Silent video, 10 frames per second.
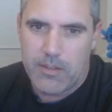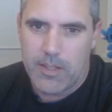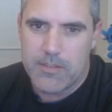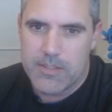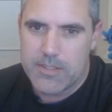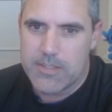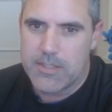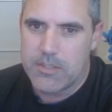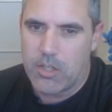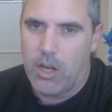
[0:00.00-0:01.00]
and this is
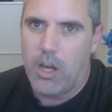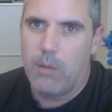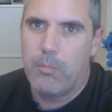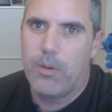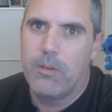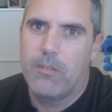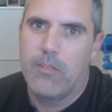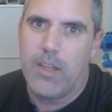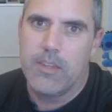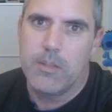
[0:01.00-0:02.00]
the top
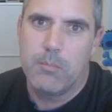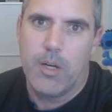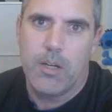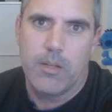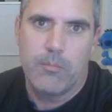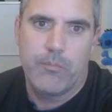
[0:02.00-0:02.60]
and the bottom.